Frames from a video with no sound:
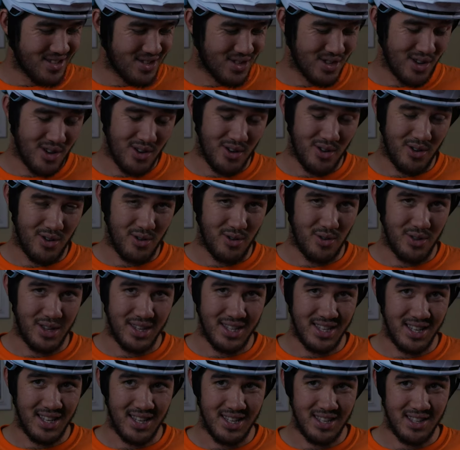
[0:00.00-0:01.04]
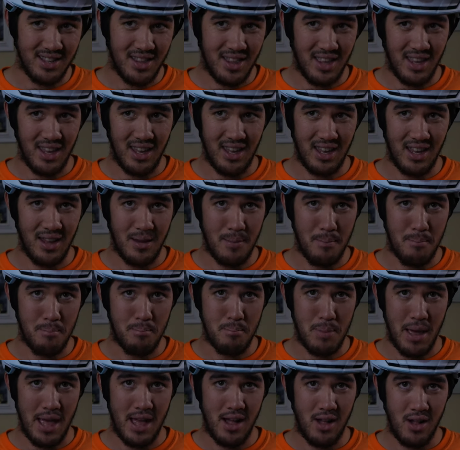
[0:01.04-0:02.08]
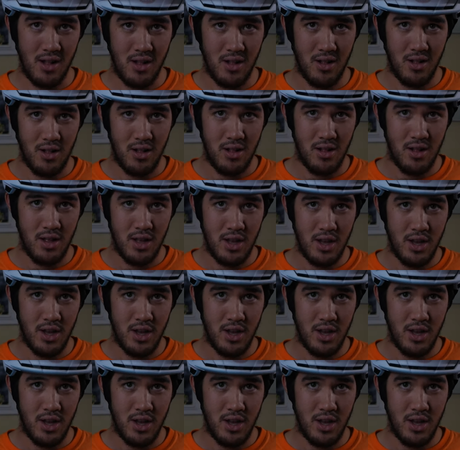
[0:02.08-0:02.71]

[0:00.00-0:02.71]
So this is the Bell